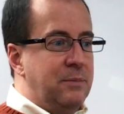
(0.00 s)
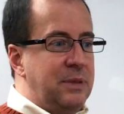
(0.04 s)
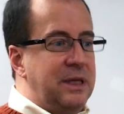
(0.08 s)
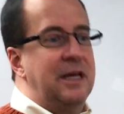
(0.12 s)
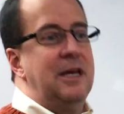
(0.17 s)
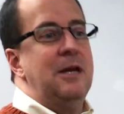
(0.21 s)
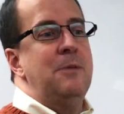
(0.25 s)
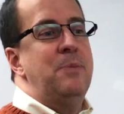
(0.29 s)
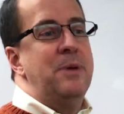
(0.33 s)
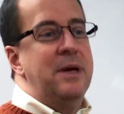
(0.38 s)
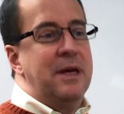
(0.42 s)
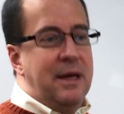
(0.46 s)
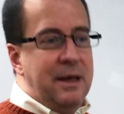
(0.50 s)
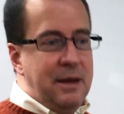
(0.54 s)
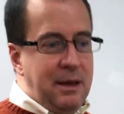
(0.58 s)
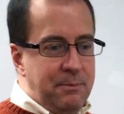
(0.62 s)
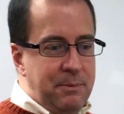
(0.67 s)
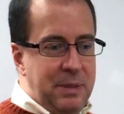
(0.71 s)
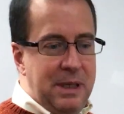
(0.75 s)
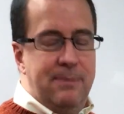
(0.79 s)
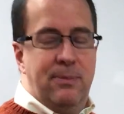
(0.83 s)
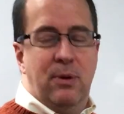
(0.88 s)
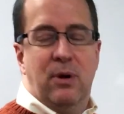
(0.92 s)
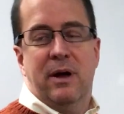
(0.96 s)
keeping
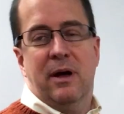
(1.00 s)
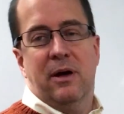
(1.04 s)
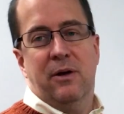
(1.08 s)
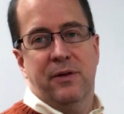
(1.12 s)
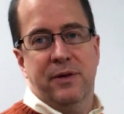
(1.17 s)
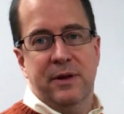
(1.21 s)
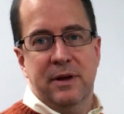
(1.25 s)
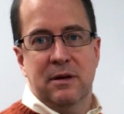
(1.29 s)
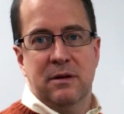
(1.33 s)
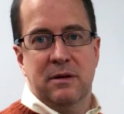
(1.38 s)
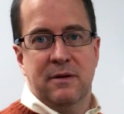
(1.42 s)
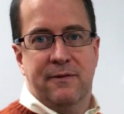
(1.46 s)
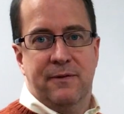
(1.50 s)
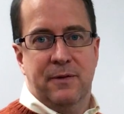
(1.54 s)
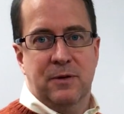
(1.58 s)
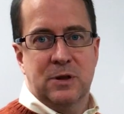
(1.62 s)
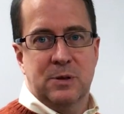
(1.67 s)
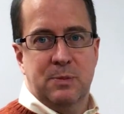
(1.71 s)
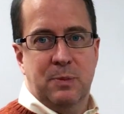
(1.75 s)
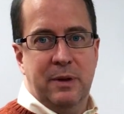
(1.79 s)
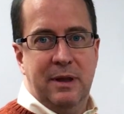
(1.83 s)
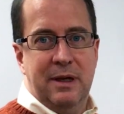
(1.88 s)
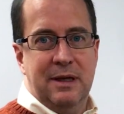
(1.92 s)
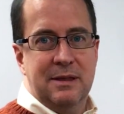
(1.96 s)
people healthy in the
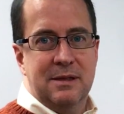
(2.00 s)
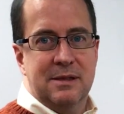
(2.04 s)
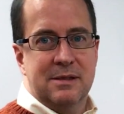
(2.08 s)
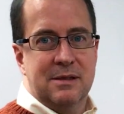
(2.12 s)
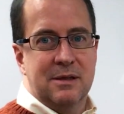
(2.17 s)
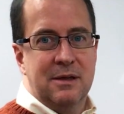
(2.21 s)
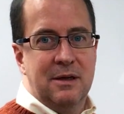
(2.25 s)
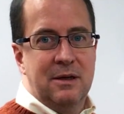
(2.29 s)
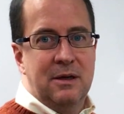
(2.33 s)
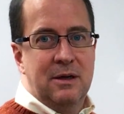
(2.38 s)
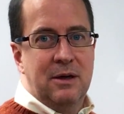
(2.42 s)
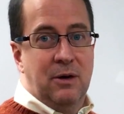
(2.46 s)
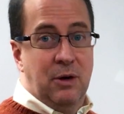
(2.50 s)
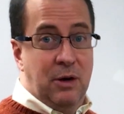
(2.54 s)
first place